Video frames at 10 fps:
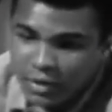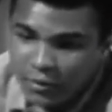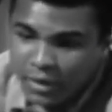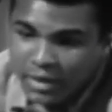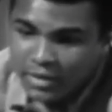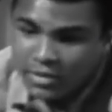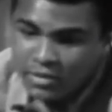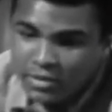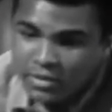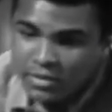You're not white.
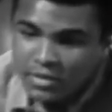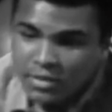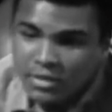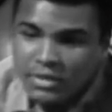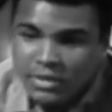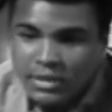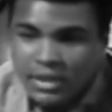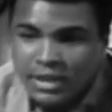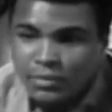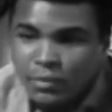
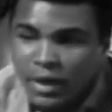See, that's